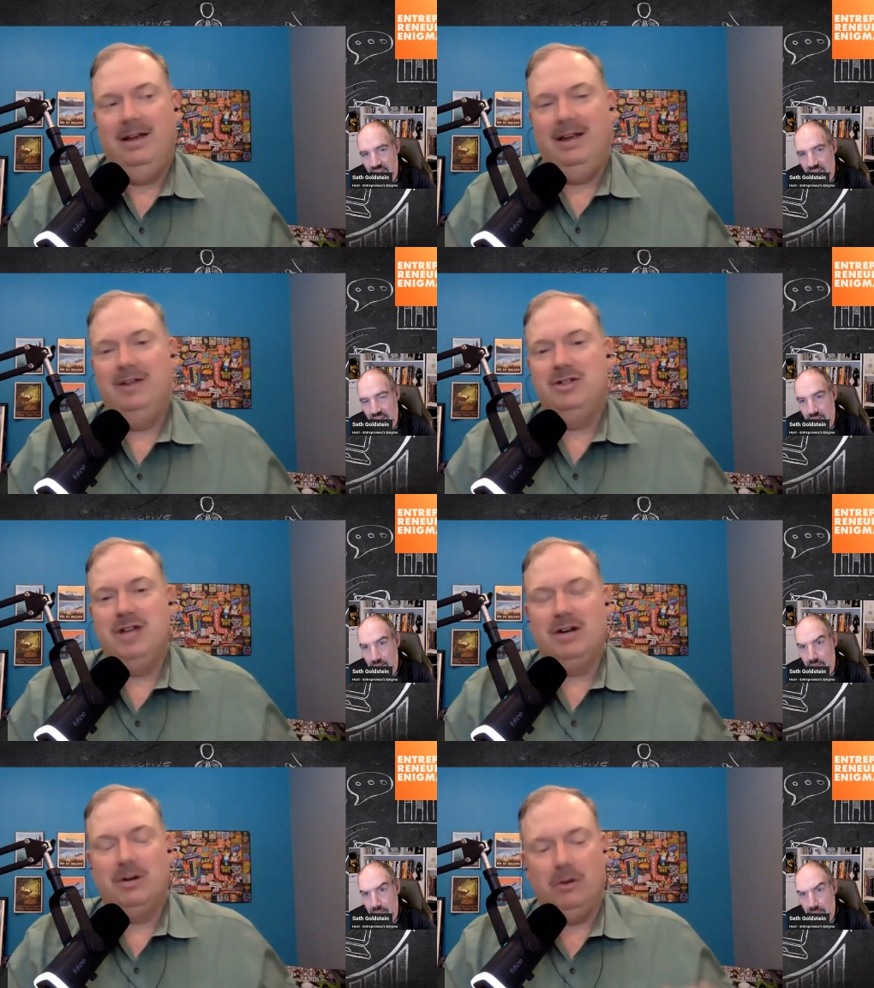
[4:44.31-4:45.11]
Speaker 1: In
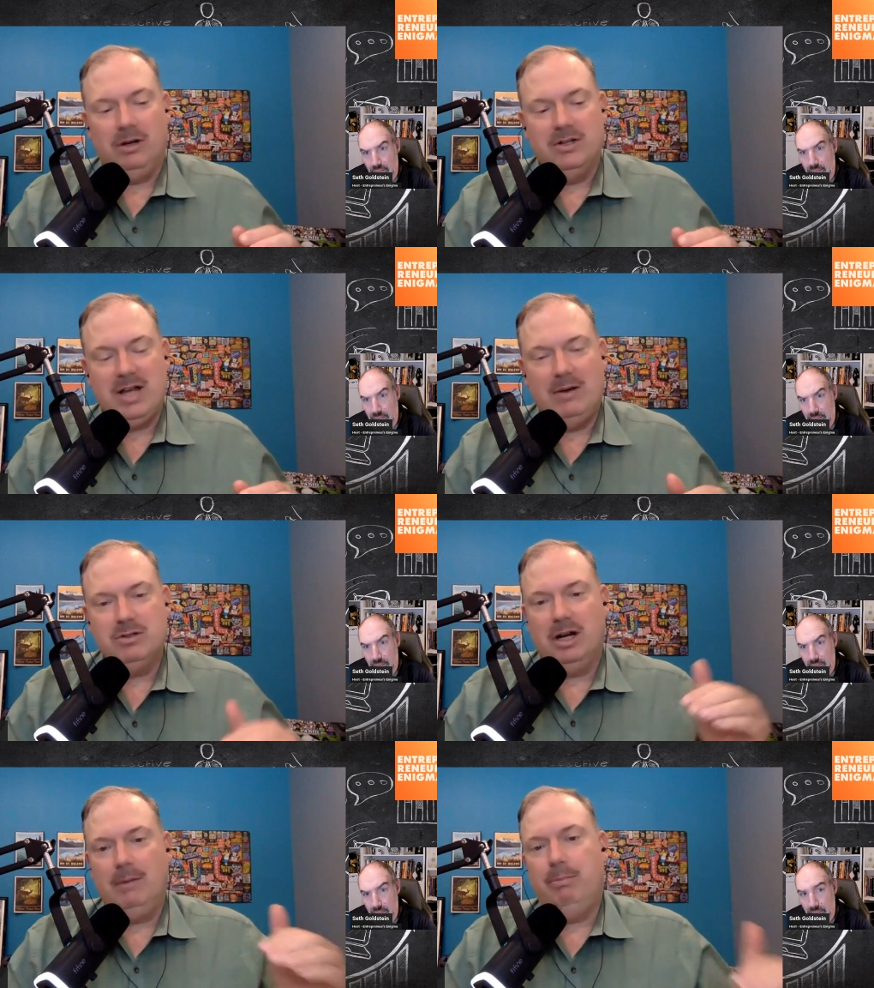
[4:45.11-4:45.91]
general, because I was
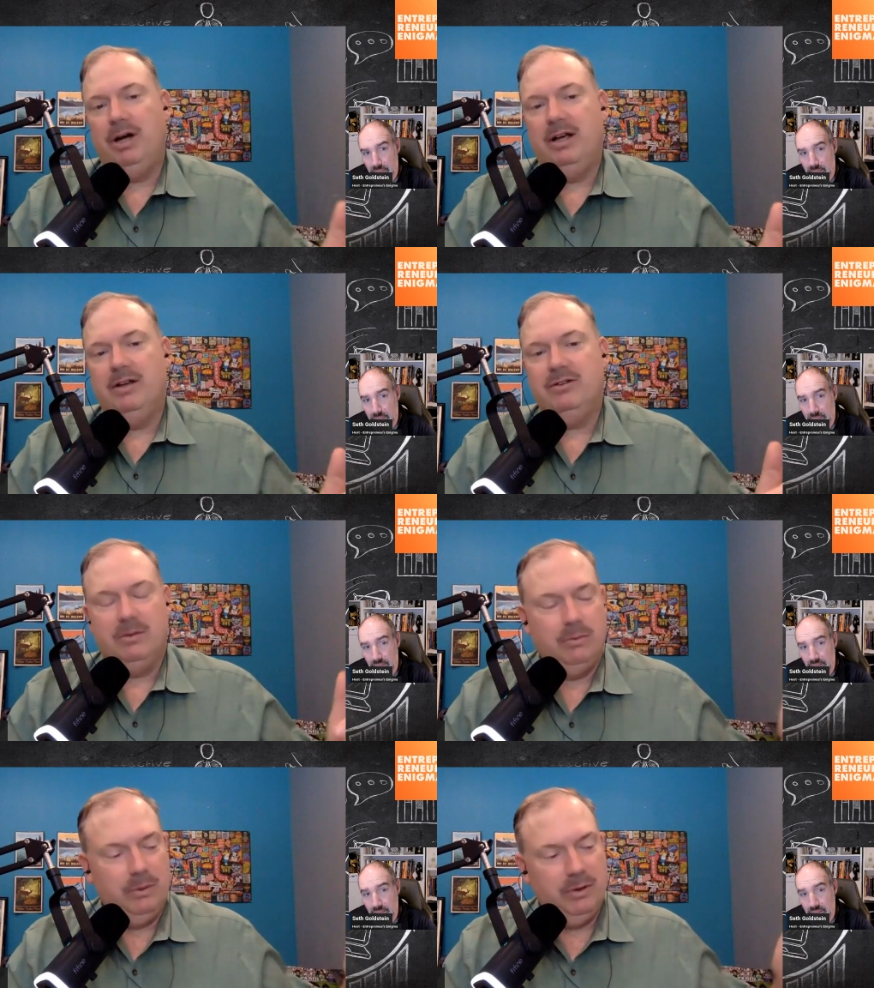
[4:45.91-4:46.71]
on a bus.
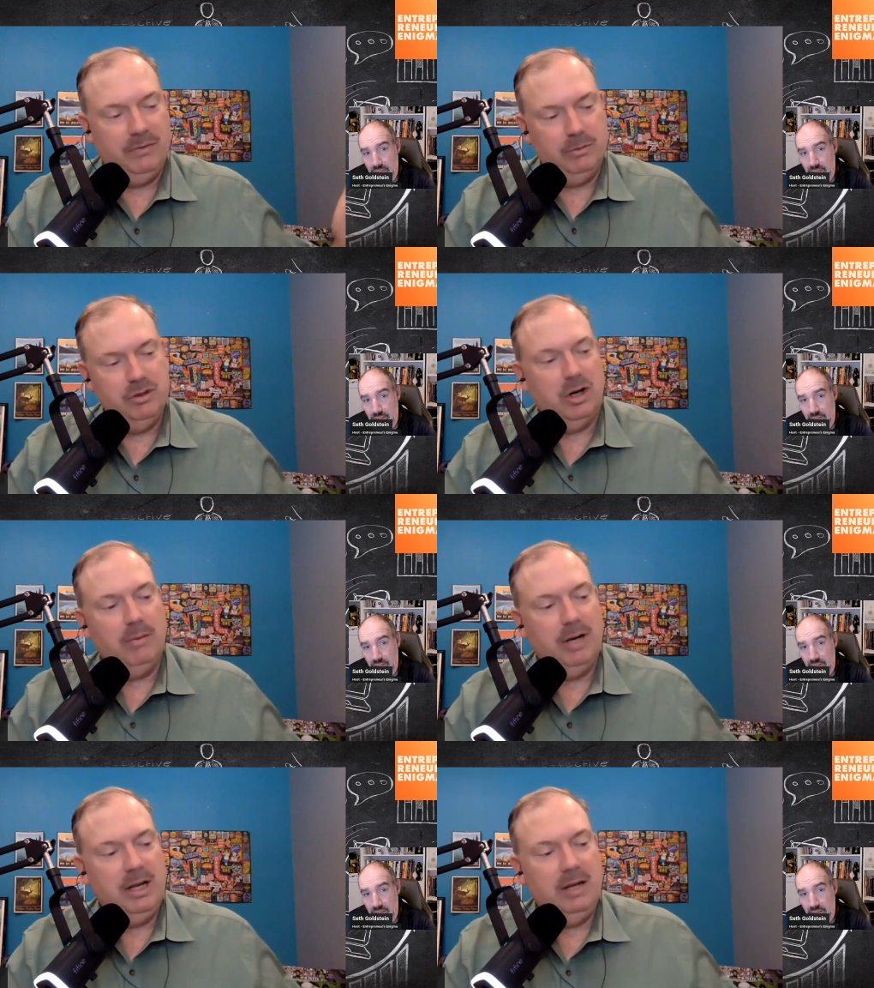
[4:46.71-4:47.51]
We went from
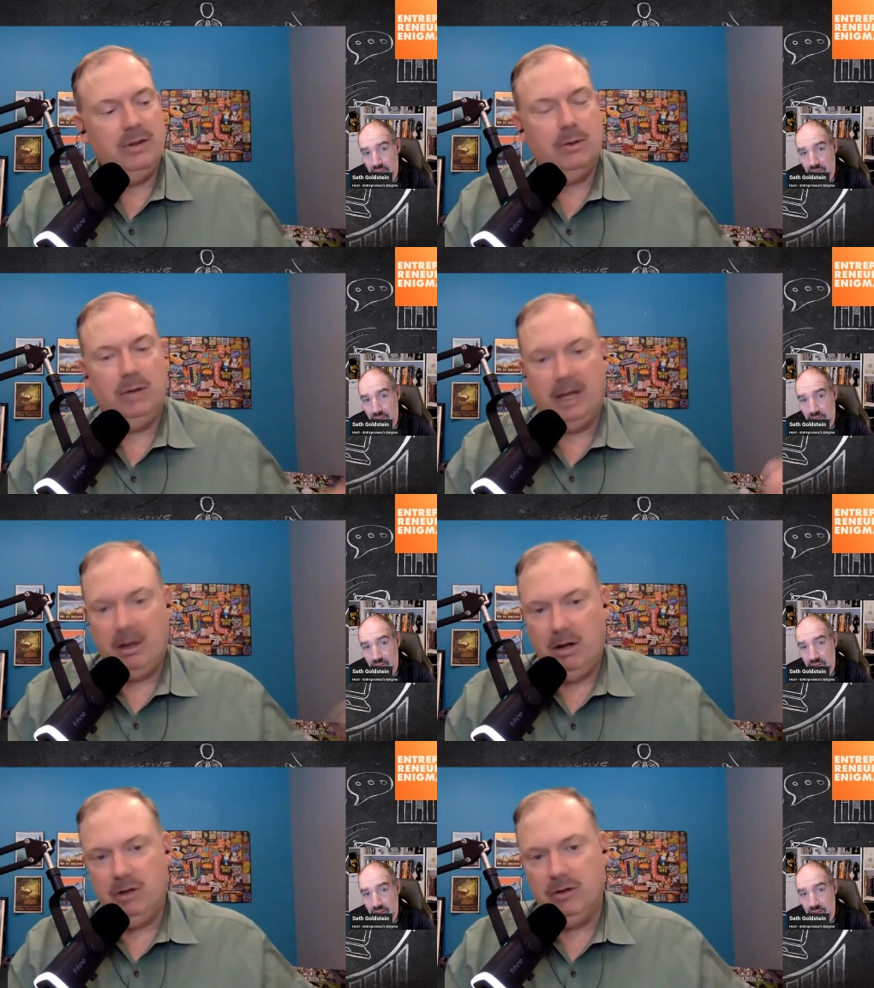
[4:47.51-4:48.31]
Germany through like
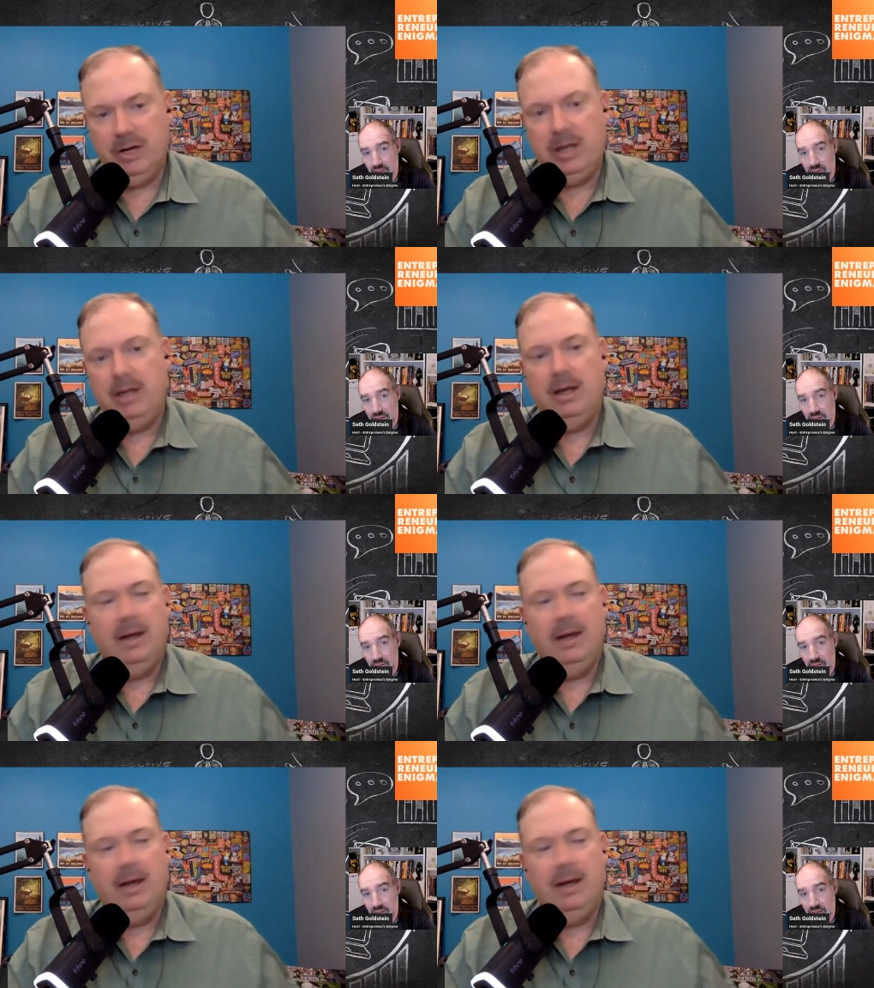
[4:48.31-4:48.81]
Hungary.